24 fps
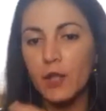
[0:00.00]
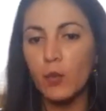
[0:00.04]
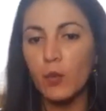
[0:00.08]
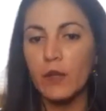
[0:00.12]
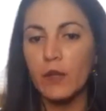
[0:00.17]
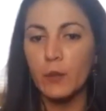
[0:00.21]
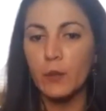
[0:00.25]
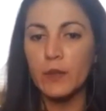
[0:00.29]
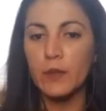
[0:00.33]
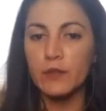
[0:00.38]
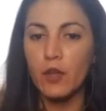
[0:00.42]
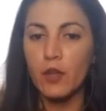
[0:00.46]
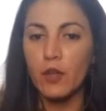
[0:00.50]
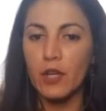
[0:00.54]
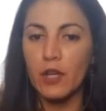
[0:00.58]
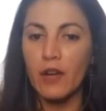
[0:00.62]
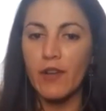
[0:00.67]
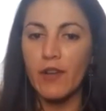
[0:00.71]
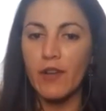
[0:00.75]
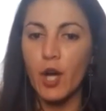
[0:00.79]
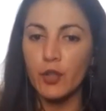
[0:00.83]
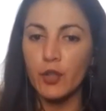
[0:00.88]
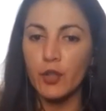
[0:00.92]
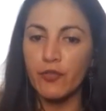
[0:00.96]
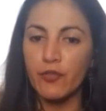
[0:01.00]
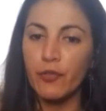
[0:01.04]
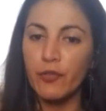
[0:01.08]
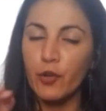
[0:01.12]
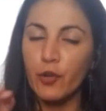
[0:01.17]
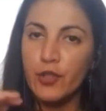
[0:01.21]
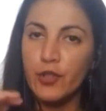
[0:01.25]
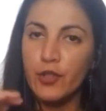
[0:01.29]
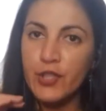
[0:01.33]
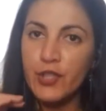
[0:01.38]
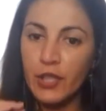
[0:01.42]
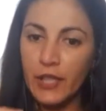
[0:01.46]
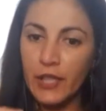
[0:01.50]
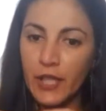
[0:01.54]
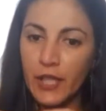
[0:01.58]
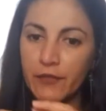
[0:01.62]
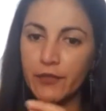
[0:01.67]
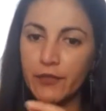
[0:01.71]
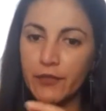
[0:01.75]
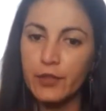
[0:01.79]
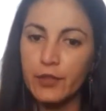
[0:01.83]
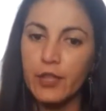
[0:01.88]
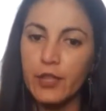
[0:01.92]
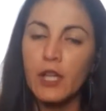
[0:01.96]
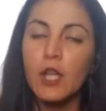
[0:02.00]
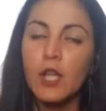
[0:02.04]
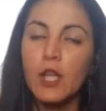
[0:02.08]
when we talk about forced labor,